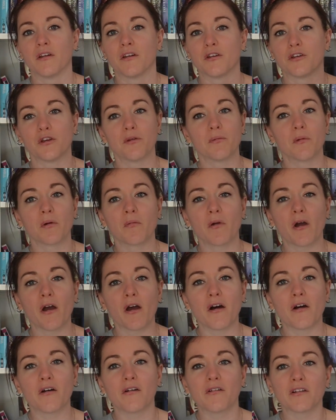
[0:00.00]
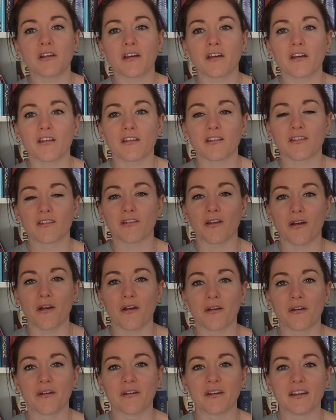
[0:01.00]
human world, so
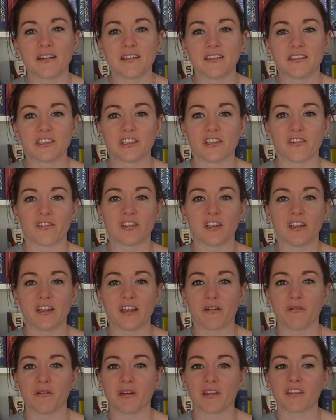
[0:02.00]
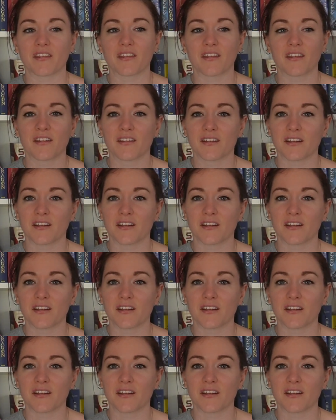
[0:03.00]
she's dealing with,